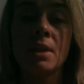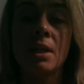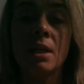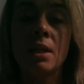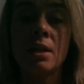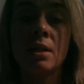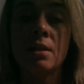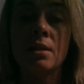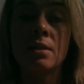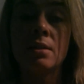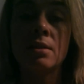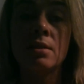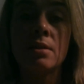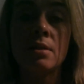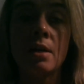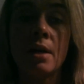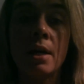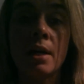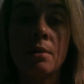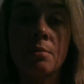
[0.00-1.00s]

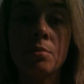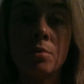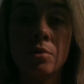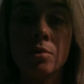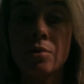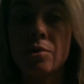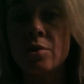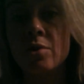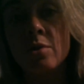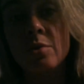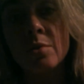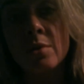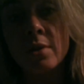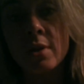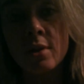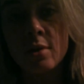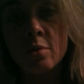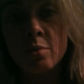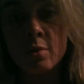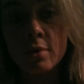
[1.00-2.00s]
And I will do
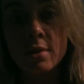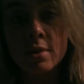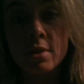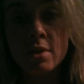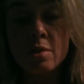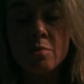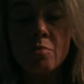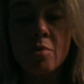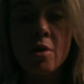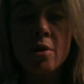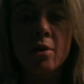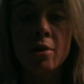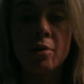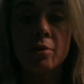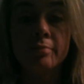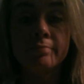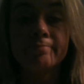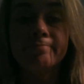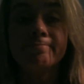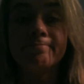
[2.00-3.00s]
another one
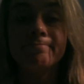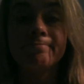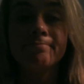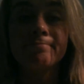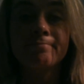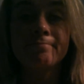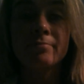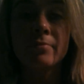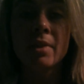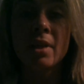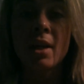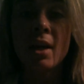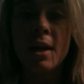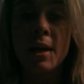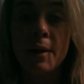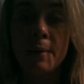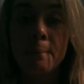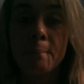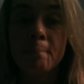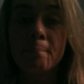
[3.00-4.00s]
tomorrow.
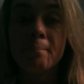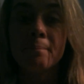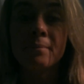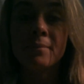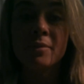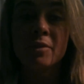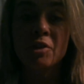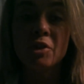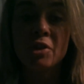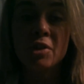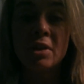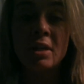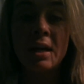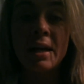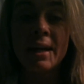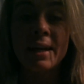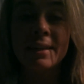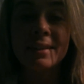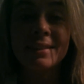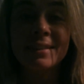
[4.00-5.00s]
Okay, good
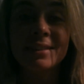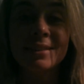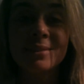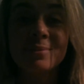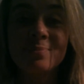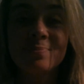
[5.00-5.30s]
night.